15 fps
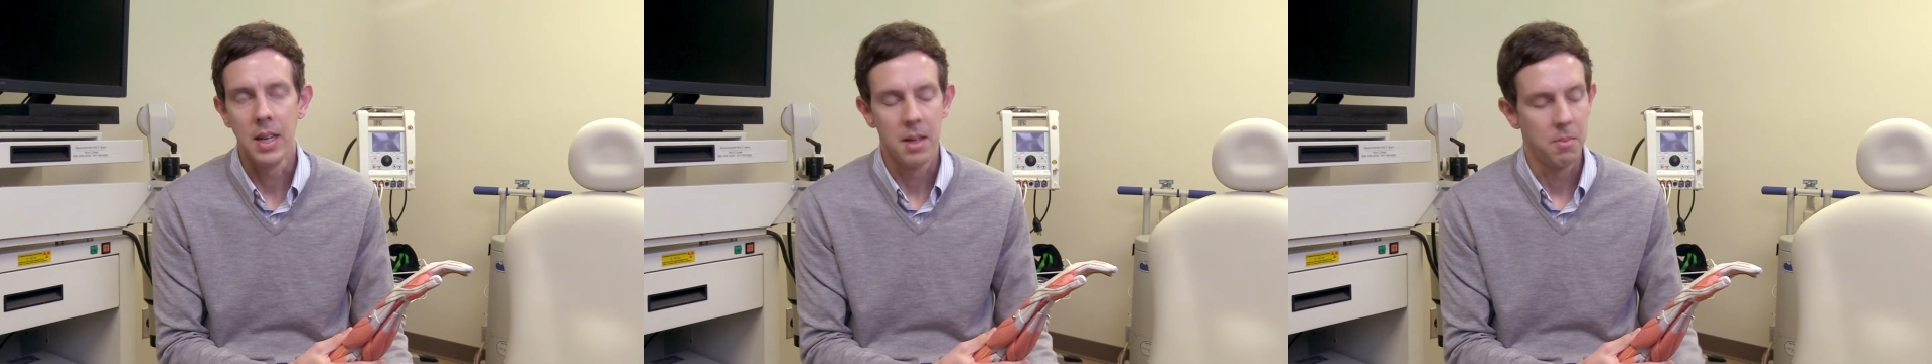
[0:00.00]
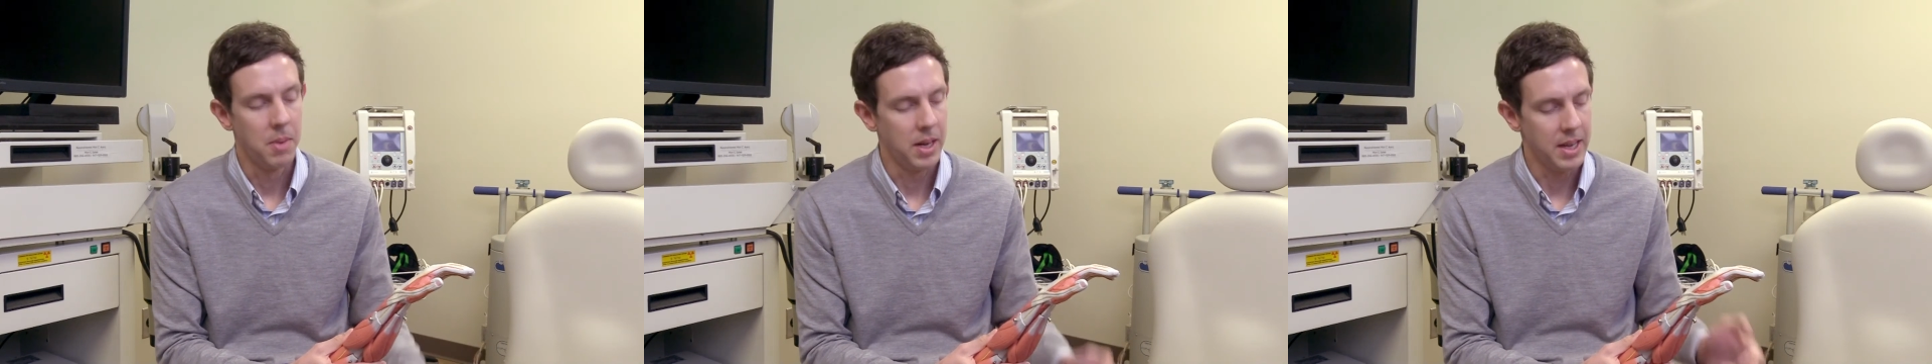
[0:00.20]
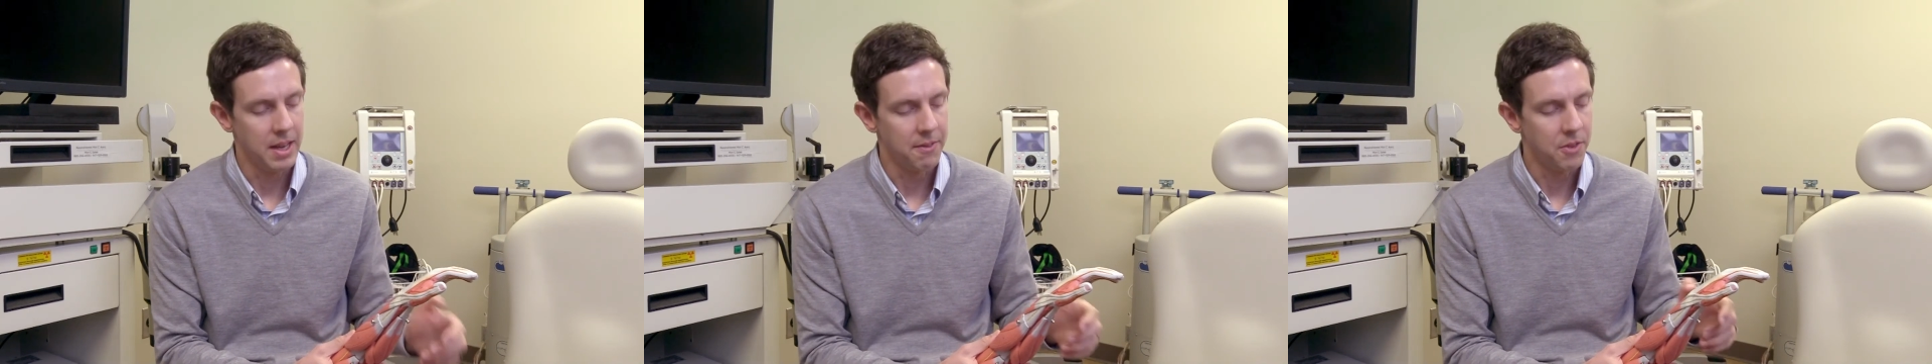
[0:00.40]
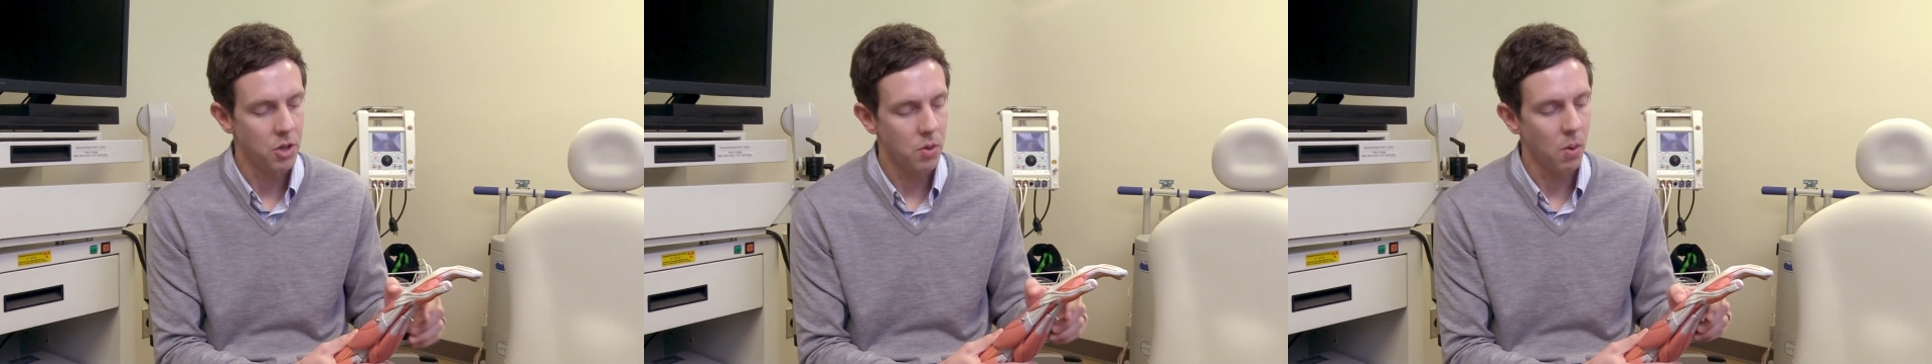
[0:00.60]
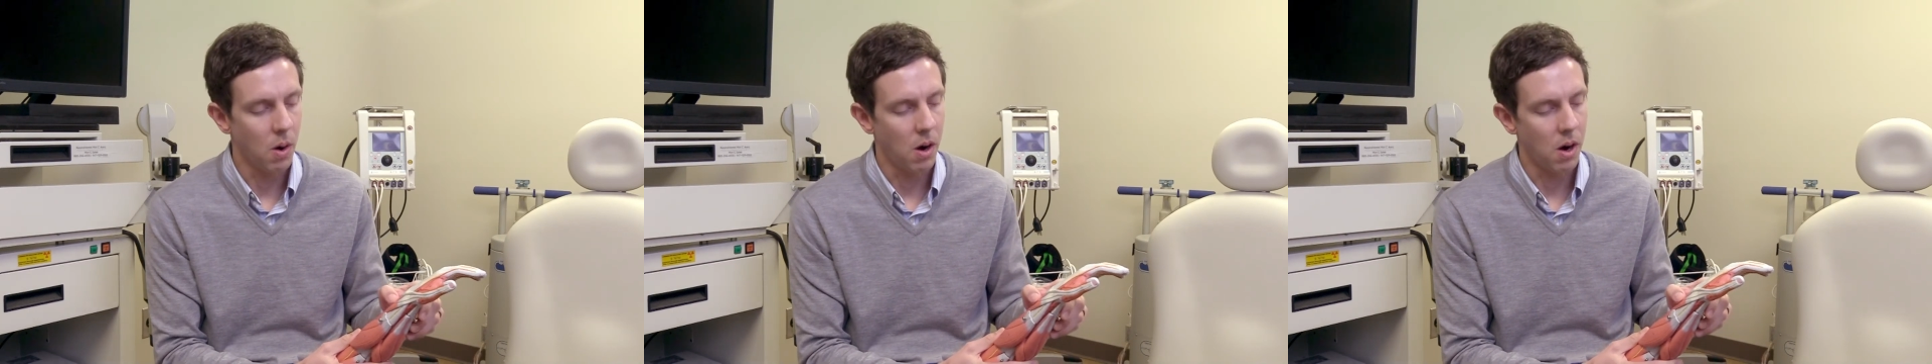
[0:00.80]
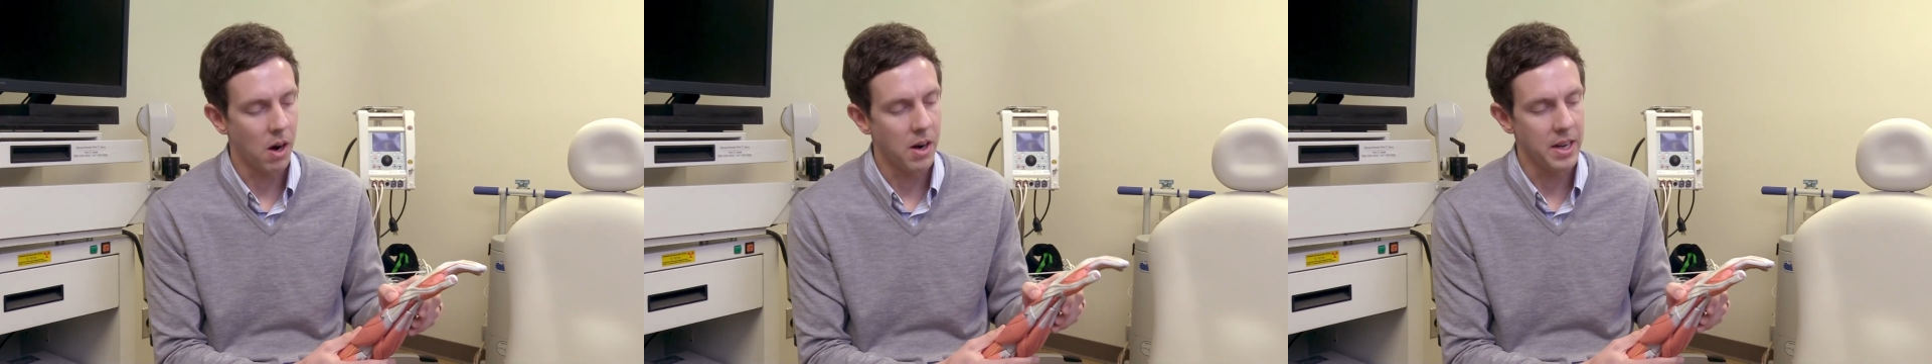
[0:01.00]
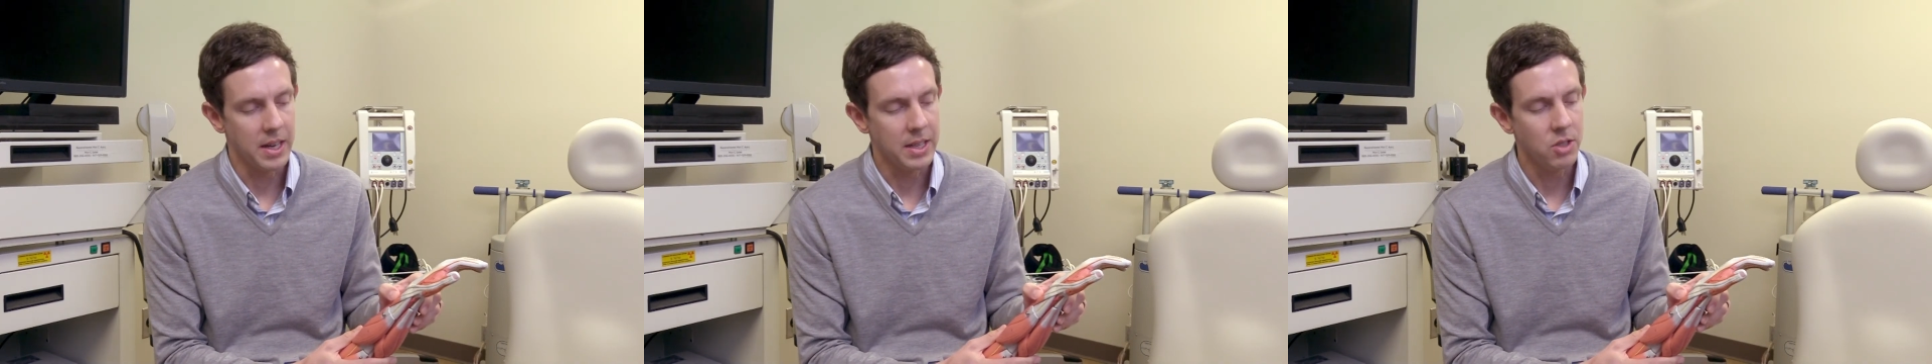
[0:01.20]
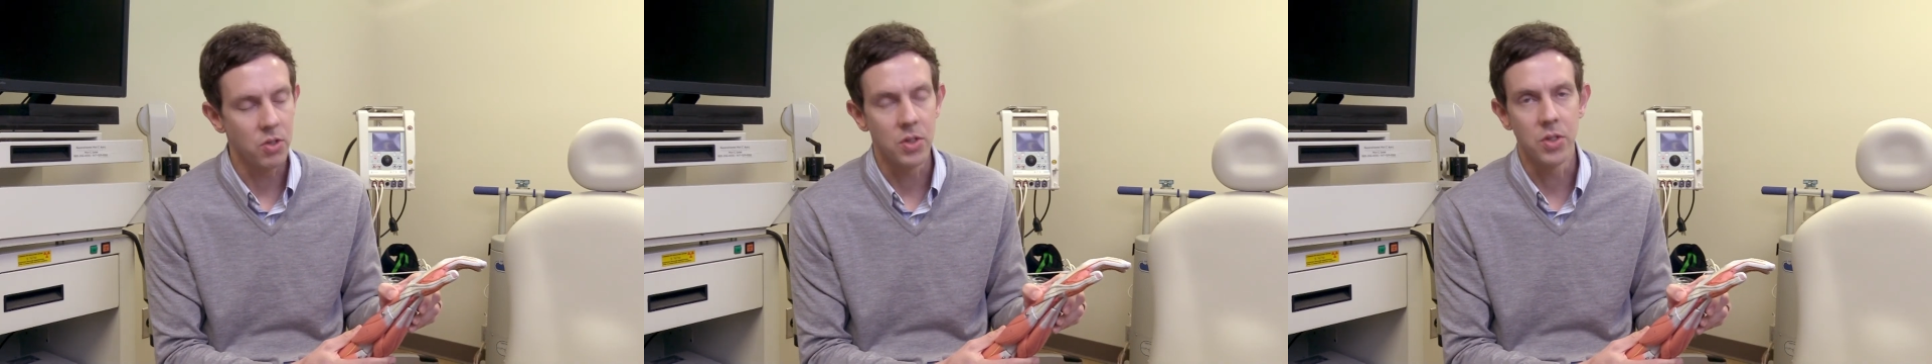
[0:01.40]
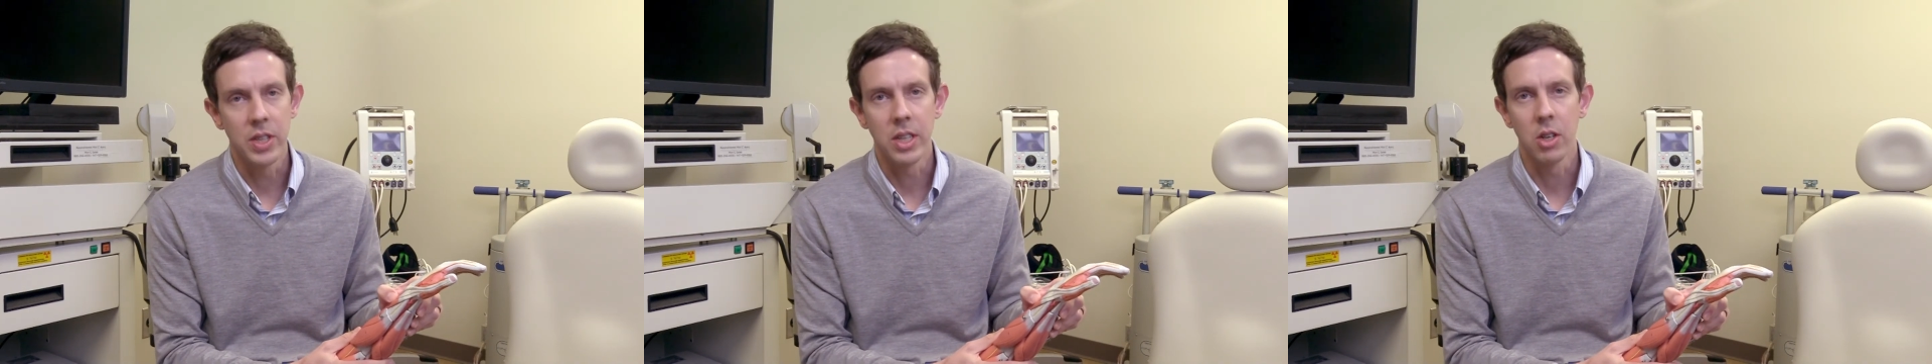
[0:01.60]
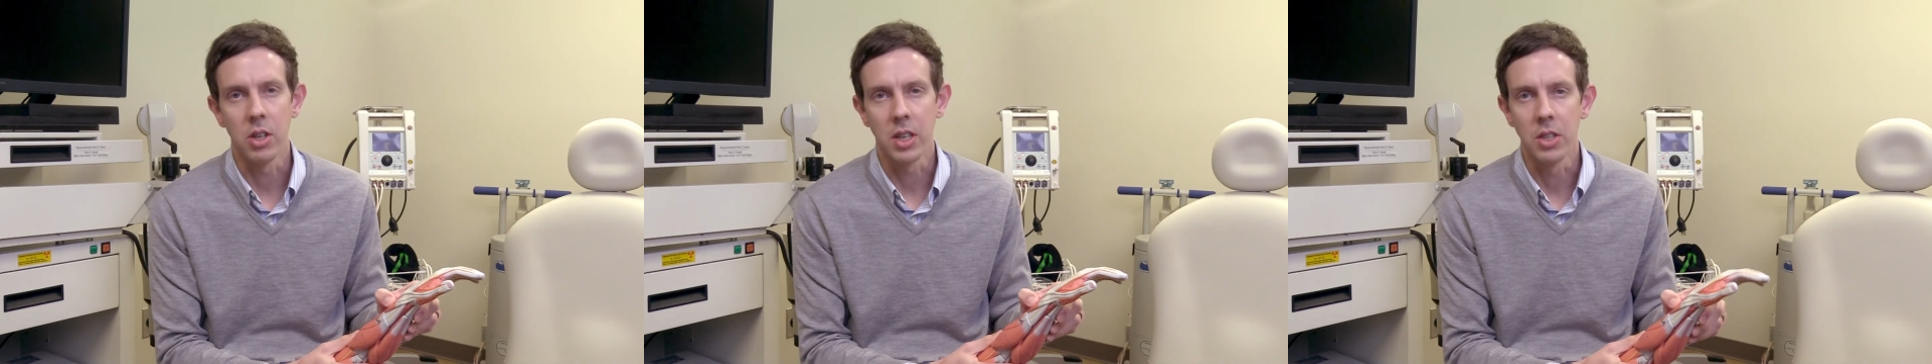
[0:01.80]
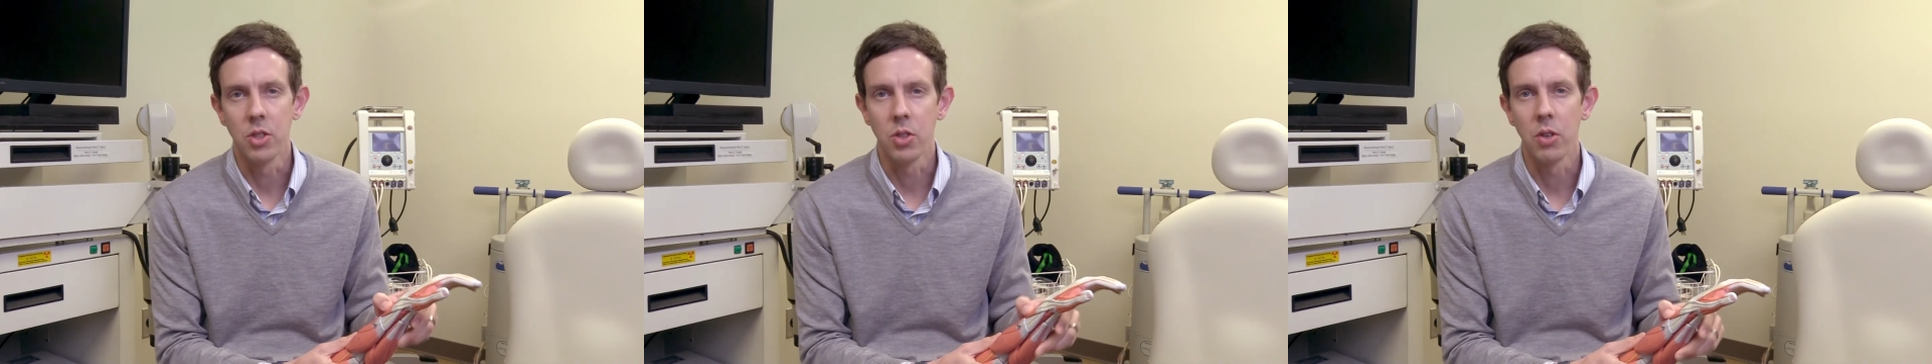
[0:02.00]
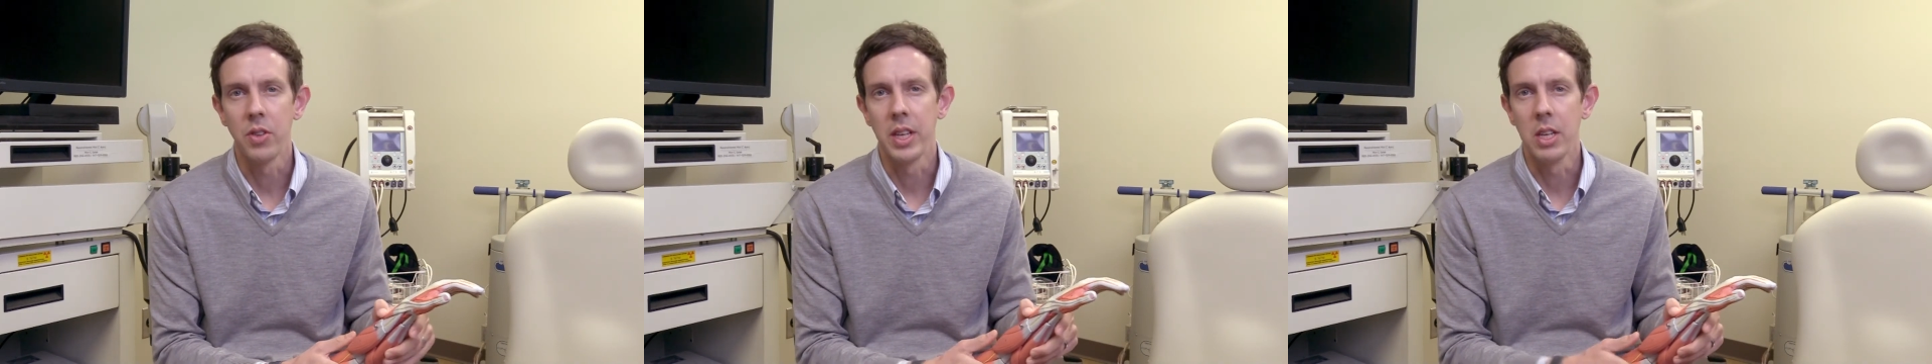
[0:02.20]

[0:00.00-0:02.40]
but if you are interested or concerned